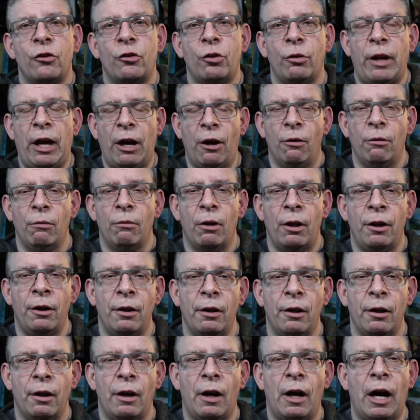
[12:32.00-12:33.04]
So now
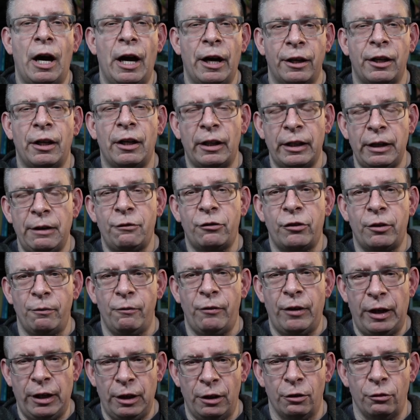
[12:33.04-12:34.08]
I'm going to leave
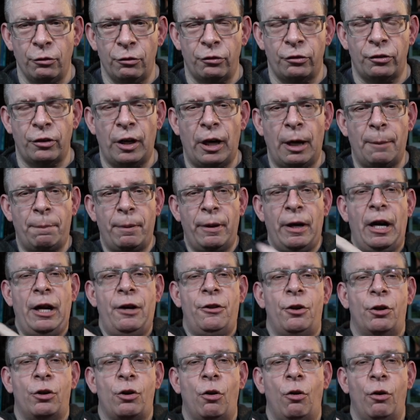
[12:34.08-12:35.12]
some videos up in
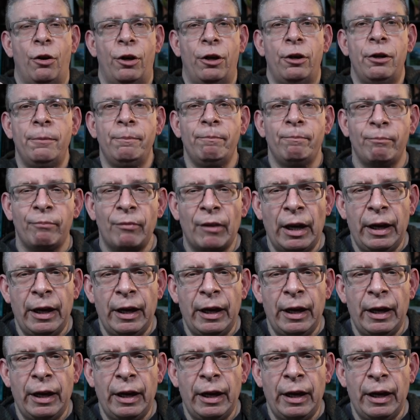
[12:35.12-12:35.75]
either corner.